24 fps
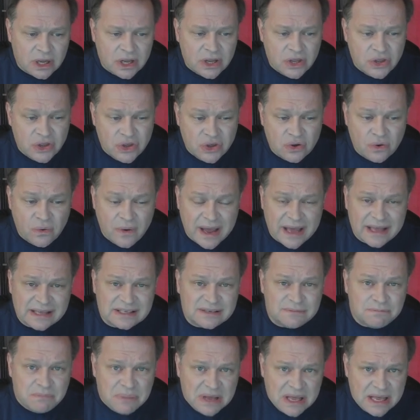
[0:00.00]

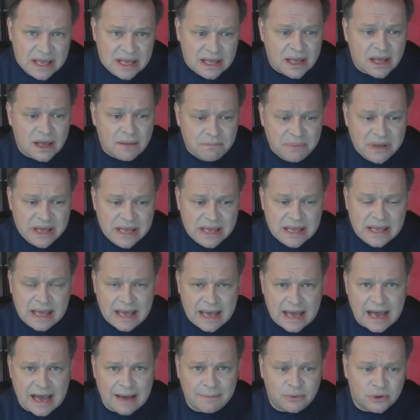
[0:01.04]
USB
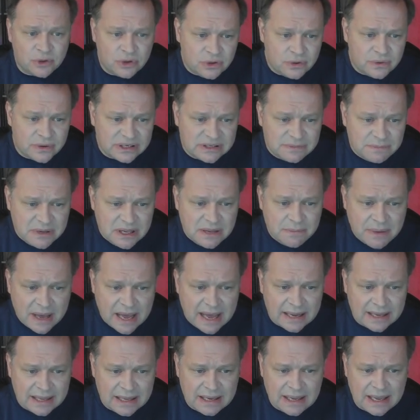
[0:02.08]
PCAP or USB
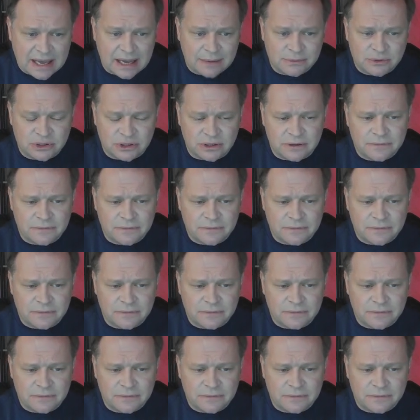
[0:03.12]
packet capture.